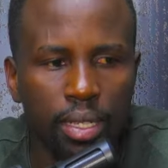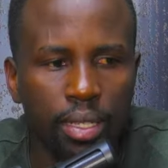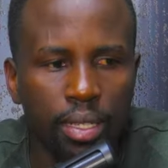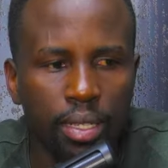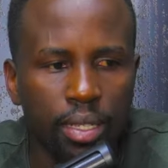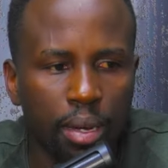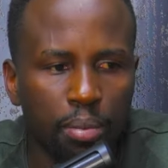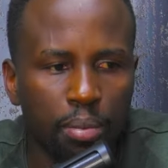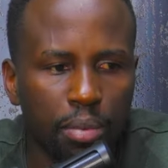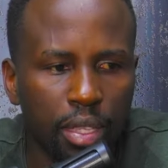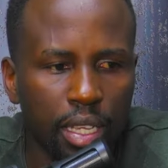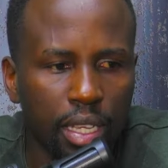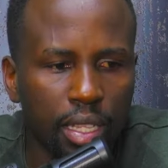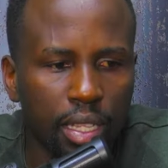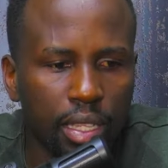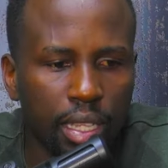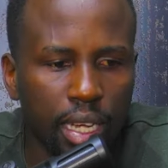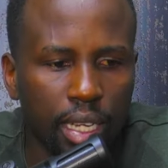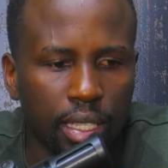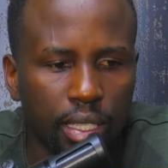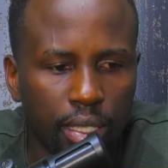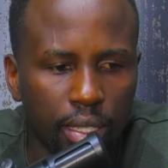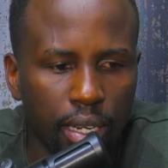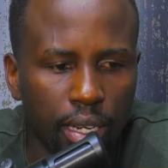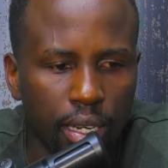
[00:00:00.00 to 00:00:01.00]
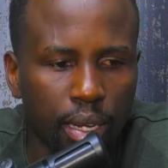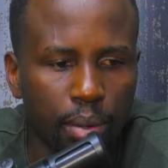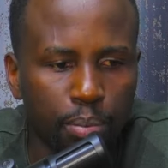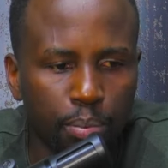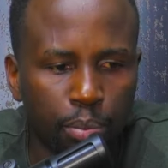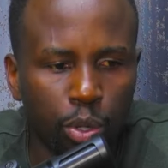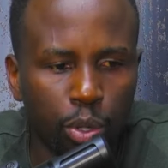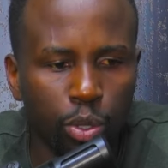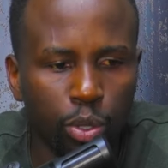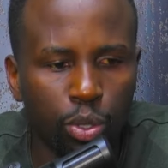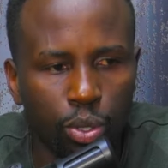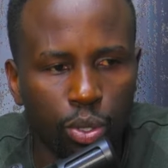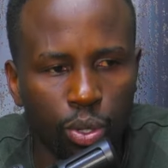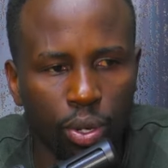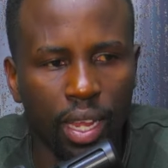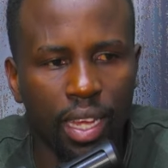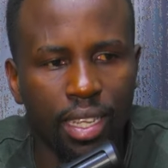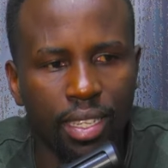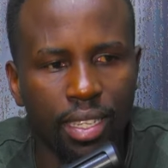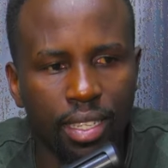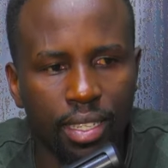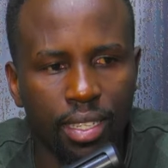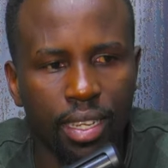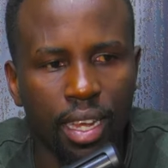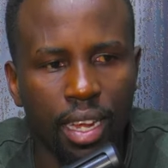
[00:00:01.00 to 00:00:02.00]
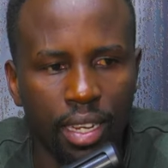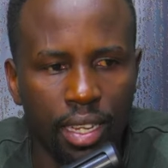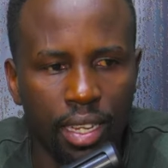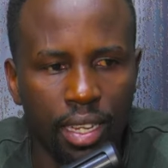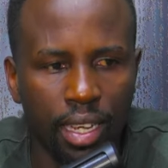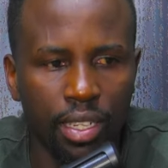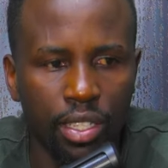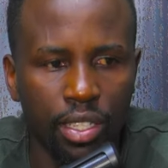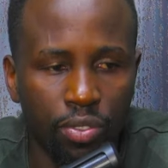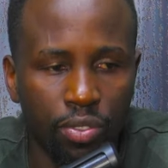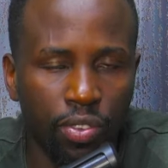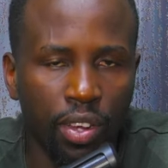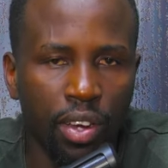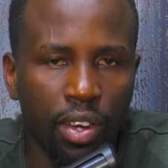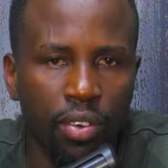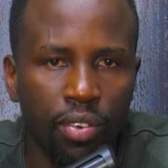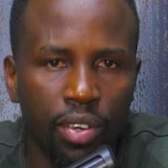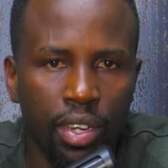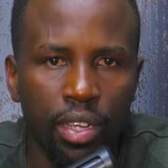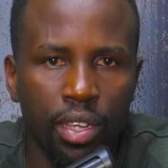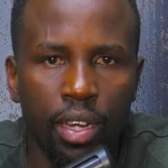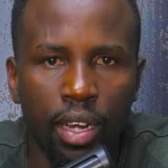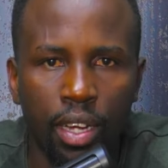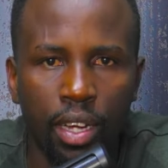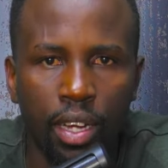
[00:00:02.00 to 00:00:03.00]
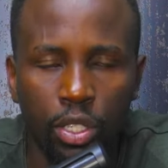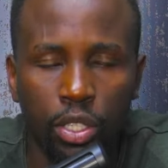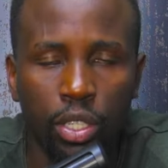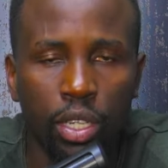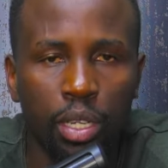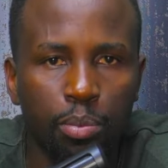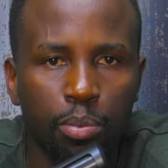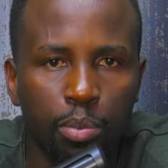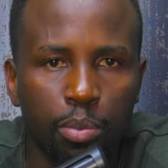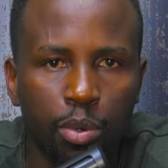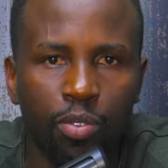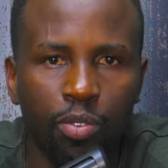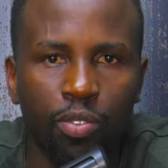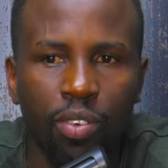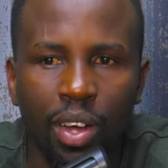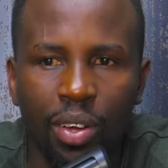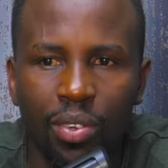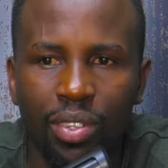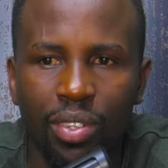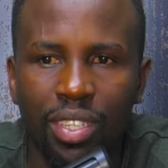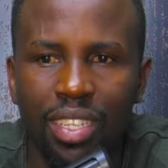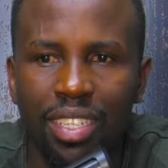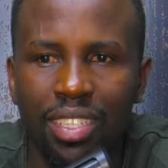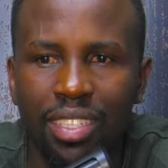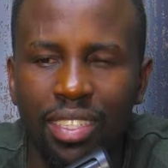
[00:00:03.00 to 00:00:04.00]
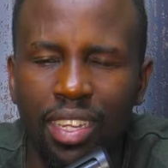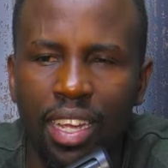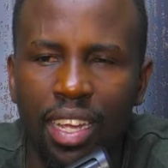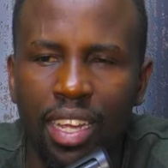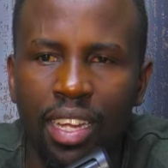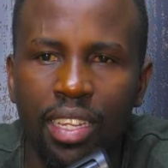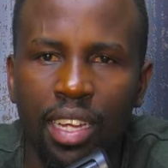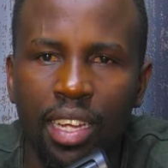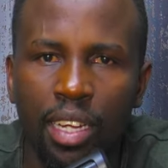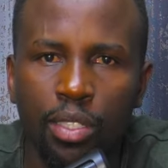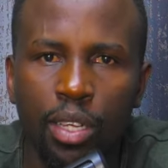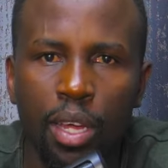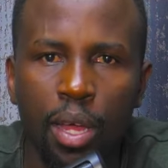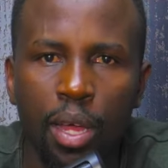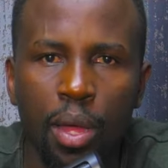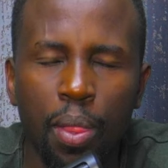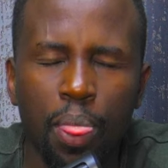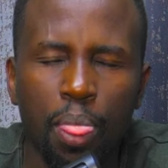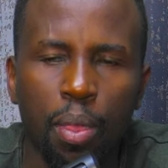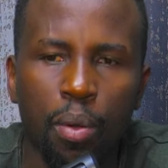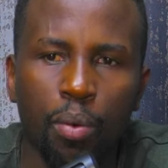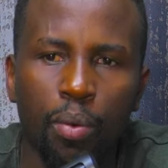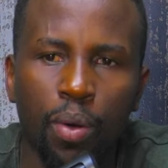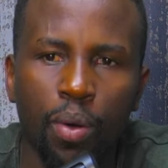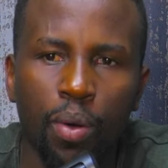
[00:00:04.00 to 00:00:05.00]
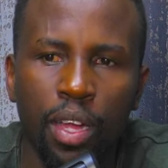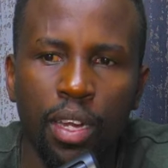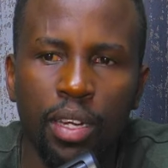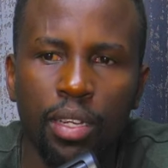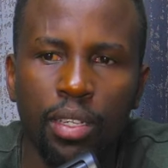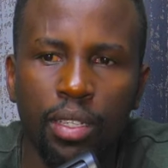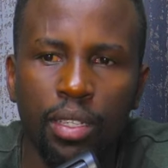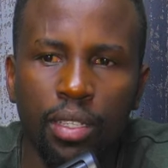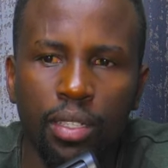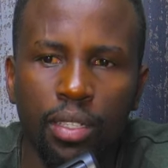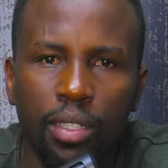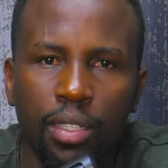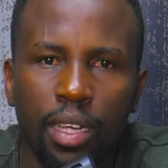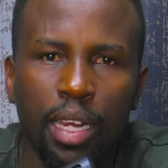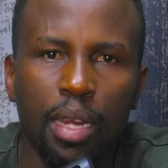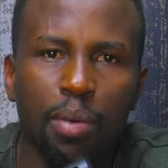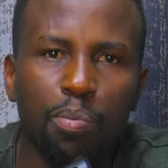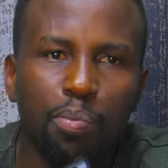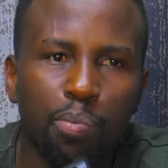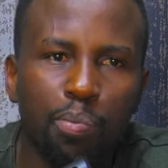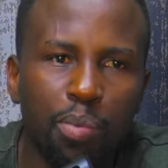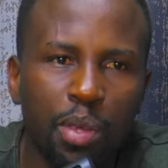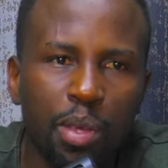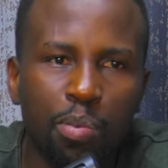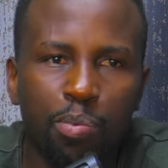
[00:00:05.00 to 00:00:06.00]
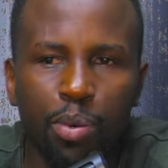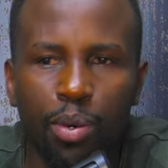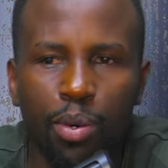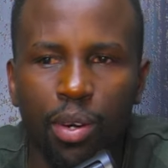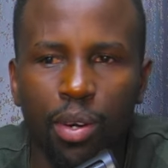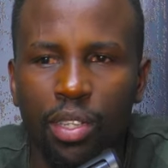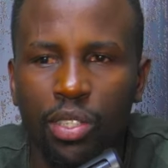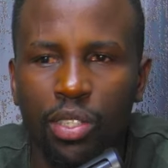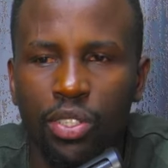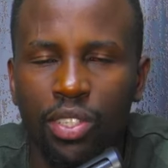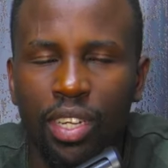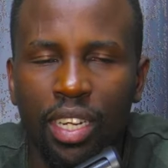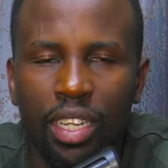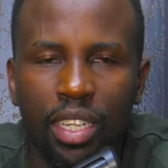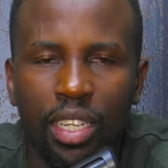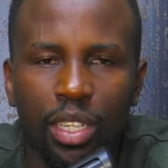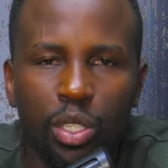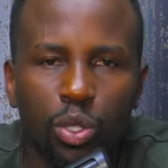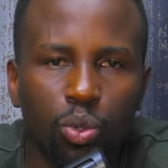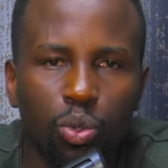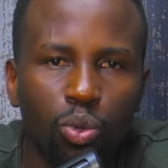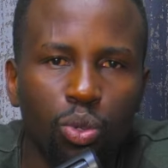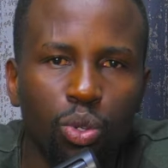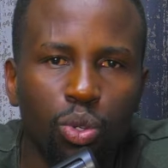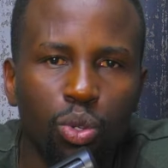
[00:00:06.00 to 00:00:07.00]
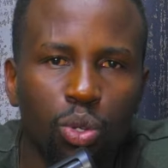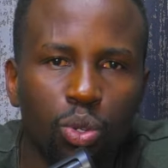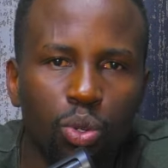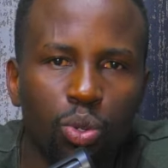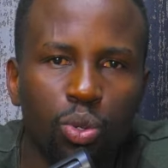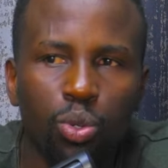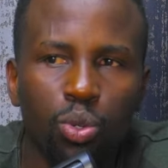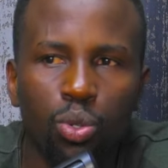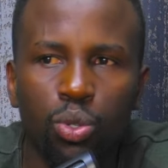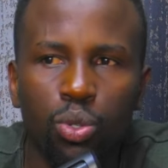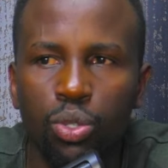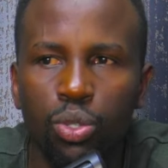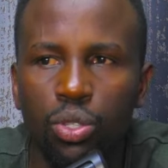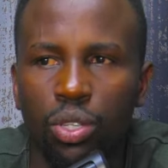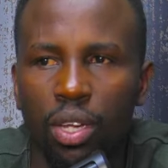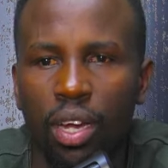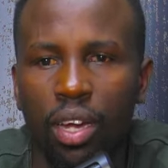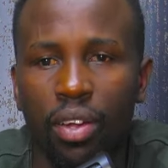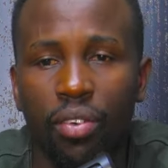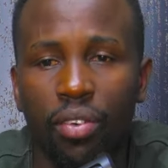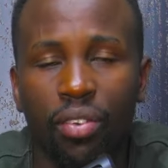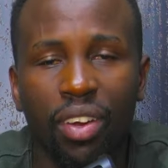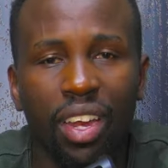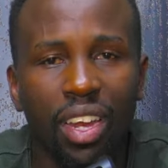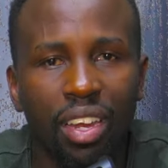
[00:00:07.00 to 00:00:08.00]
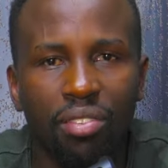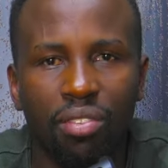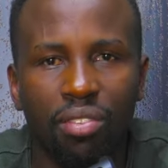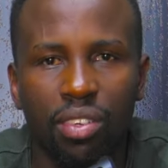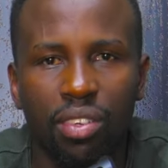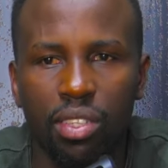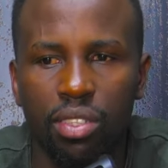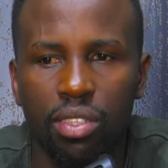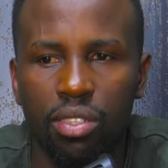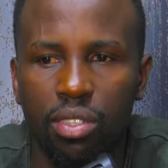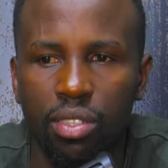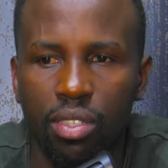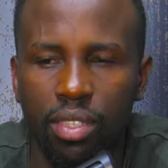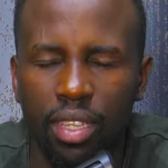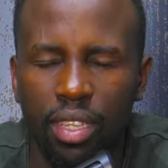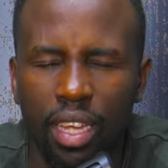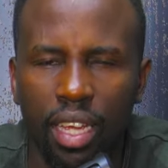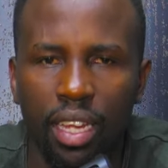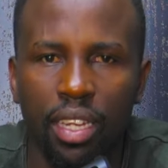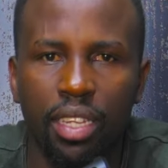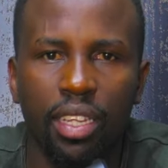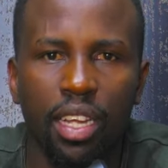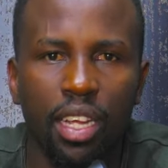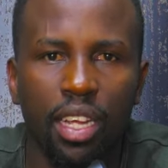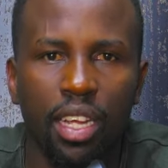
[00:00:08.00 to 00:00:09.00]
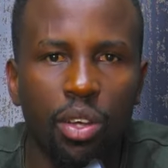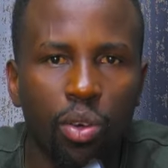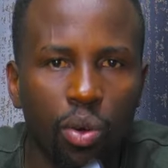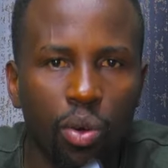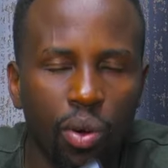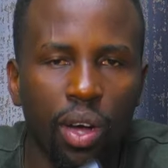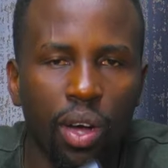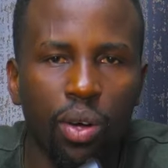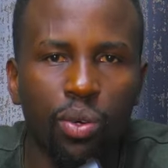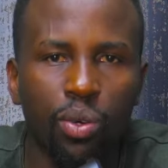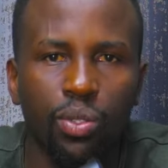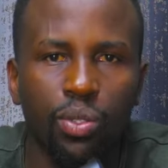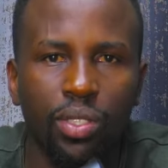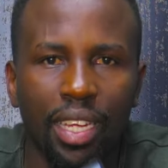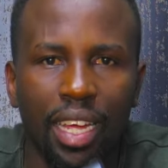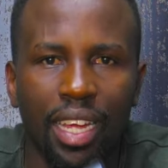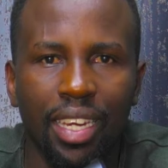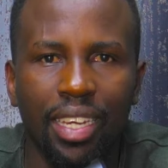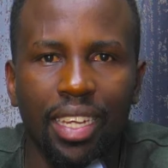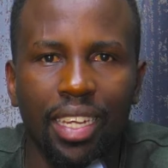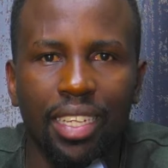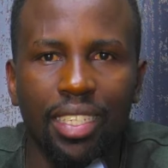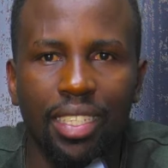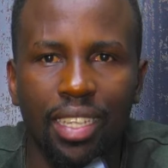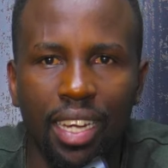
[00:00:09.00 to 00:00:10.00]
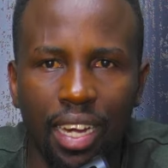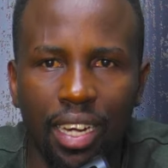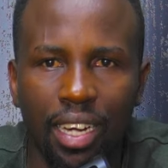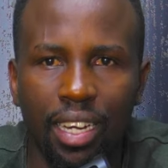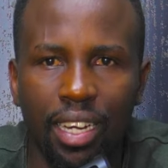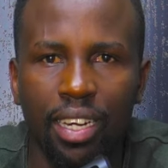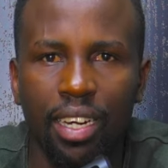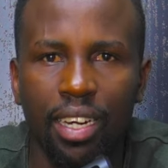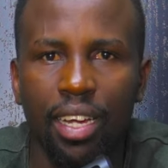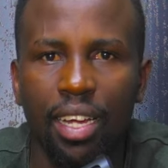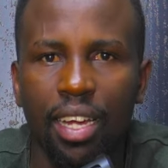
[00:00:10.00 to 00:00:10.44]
Something that Apostle has said that is very actually profound. He said that when certain people are starting to lose uh, relevance, then they go out and attack,